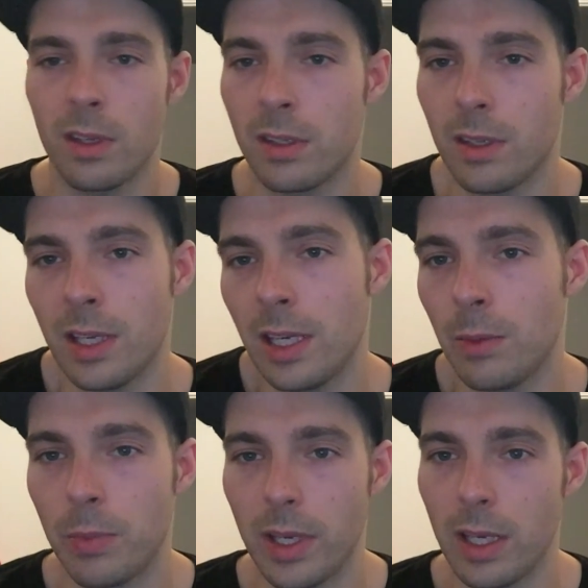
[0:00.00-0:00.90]
it,
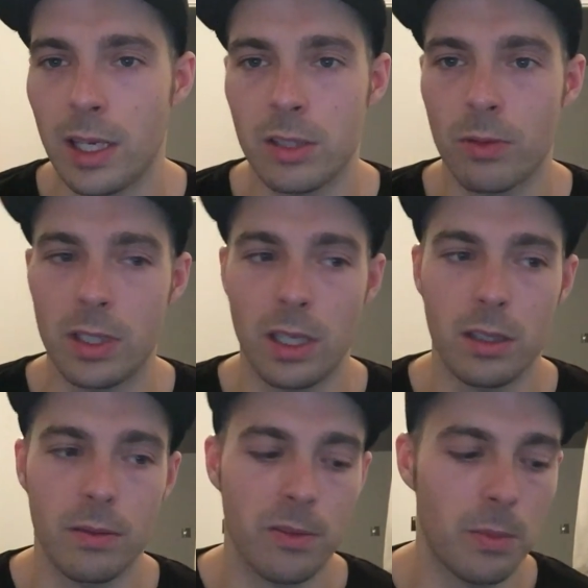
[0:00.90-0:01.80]
it'd be it's
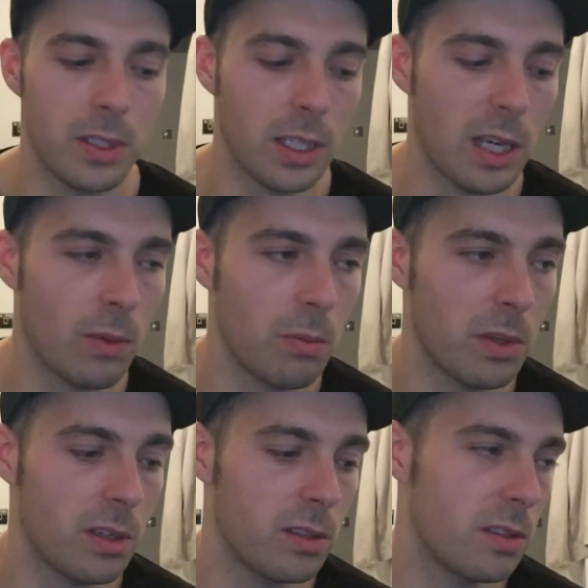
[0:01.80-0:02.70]
redundant for me to get one
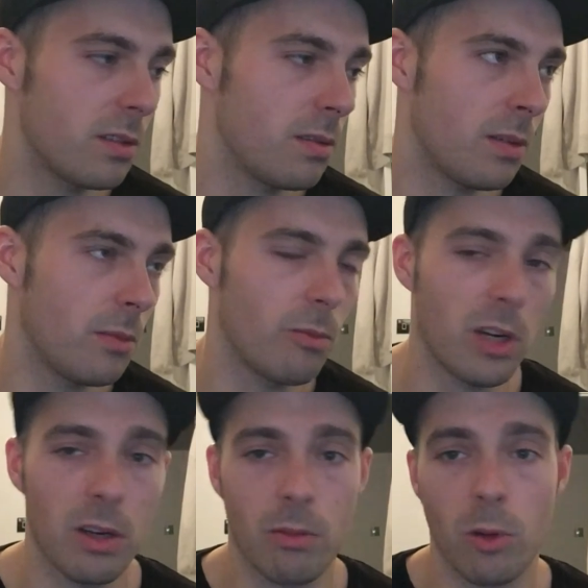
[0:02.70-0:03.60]
because I'm
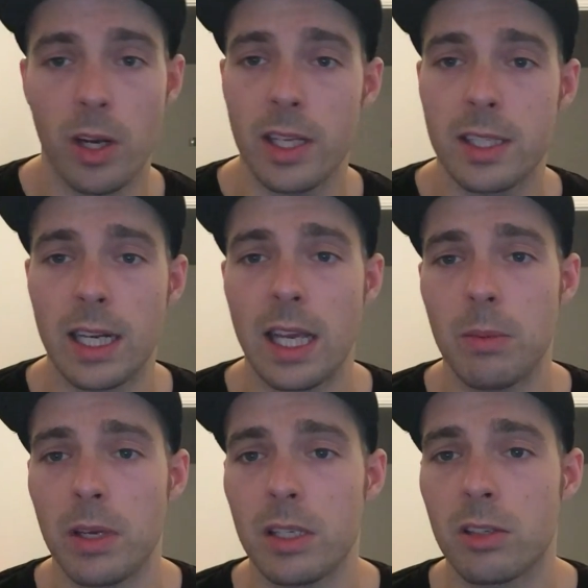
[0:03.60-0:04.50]
running I'm rocking
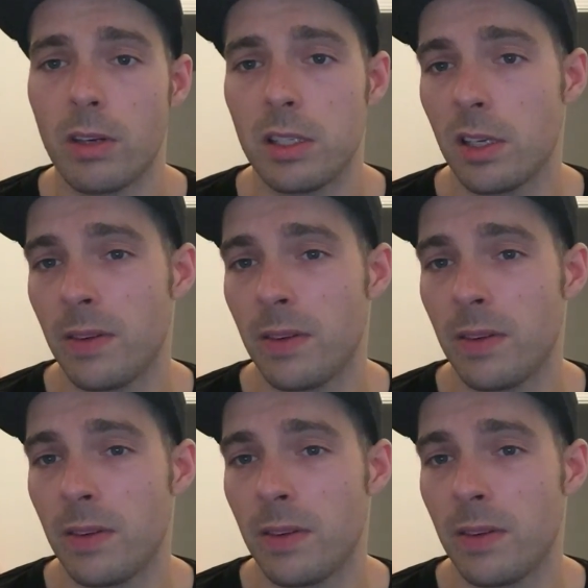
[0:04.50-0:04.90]
1080p screens.